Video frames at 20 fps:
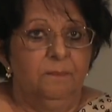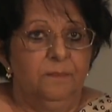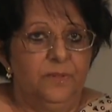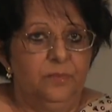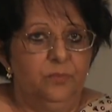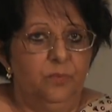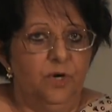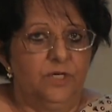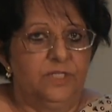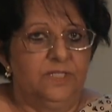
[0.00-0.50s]

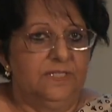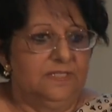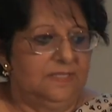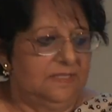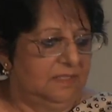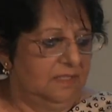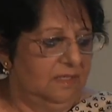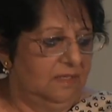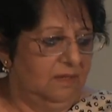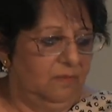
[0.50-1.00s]
But what
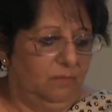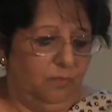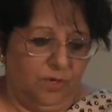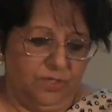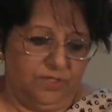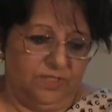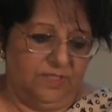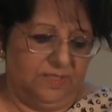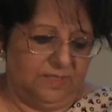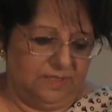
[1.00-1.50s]
is, uh,
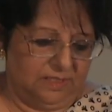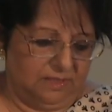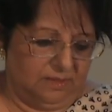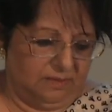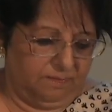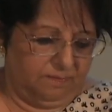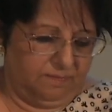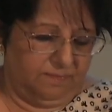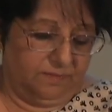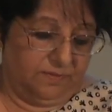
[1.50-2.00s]
what is
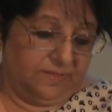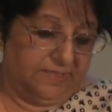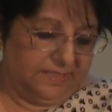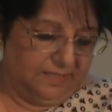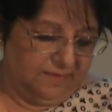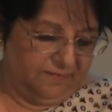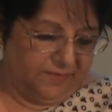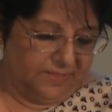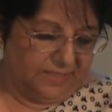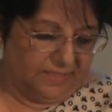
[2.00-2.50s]
uh,
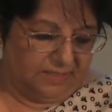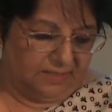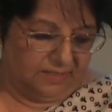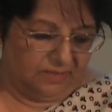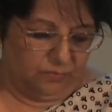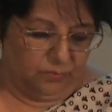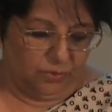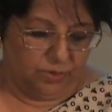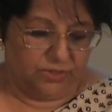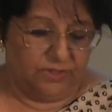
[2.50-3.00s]
significant
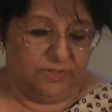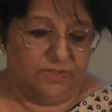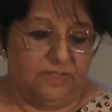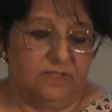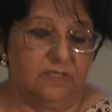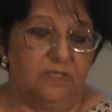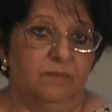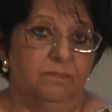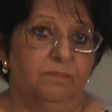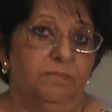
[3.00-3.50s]
and what
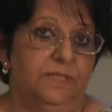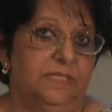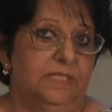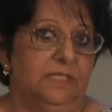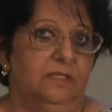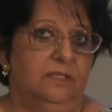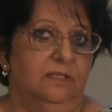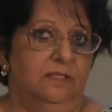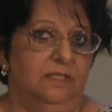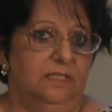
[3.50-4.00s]
is uh,
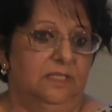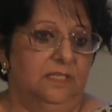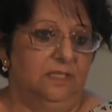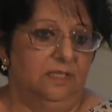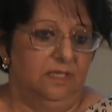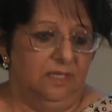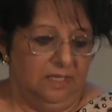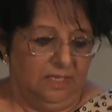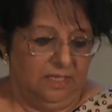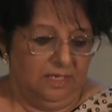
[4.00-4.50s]

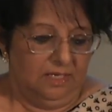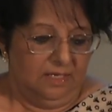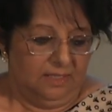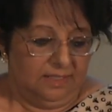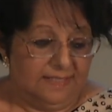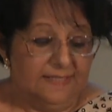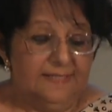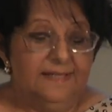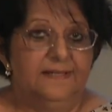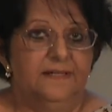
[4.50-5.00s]
particularly
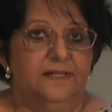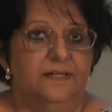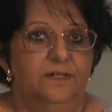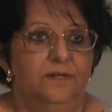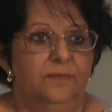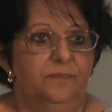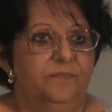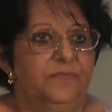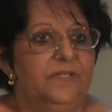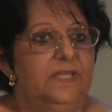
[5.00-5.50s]

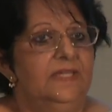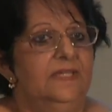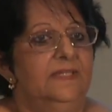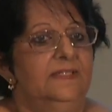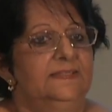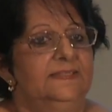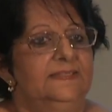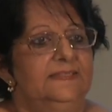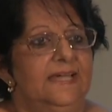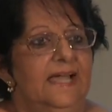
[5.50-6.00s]
clear
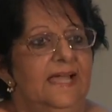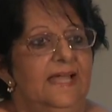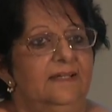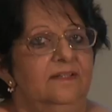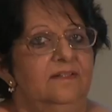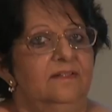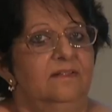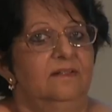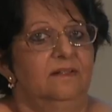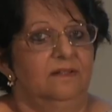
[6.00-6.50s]
is
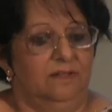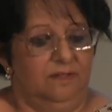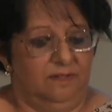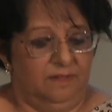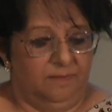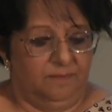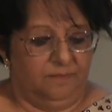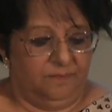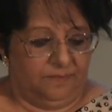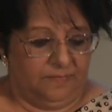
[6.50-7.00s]
that
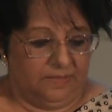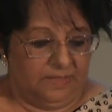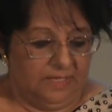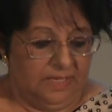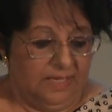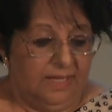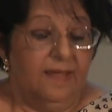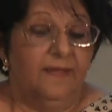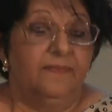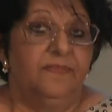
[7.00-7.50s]
um,
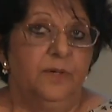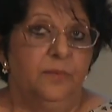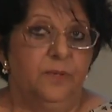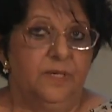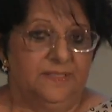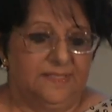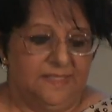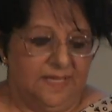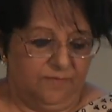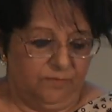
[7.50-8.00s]
there
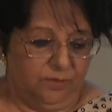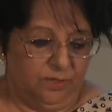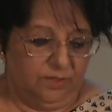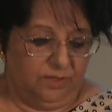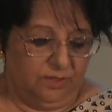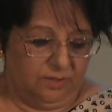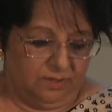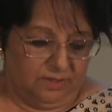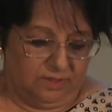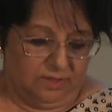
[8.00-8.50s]
were
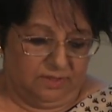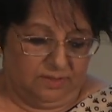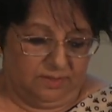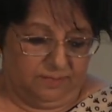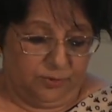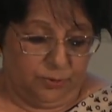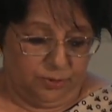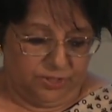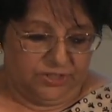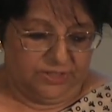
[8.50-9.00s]
several uh,
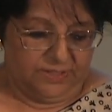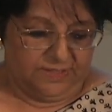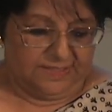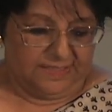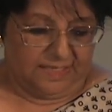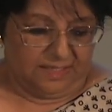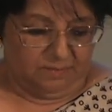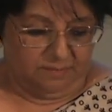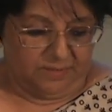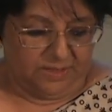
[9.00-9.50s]
Christian
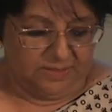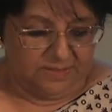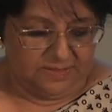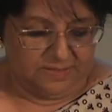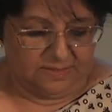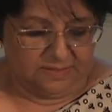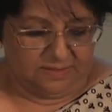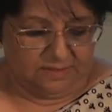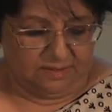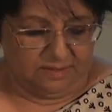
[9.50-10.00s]

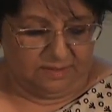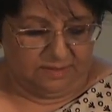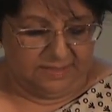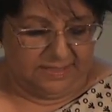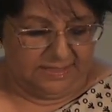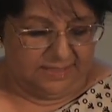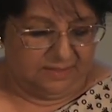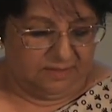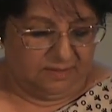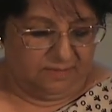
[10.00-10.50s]
settlements uh,
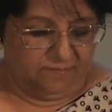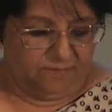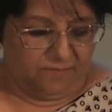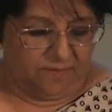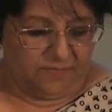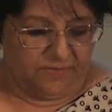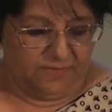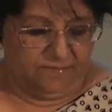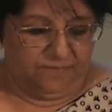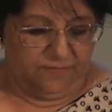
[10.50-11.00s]
dated
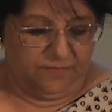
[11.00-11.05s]
from the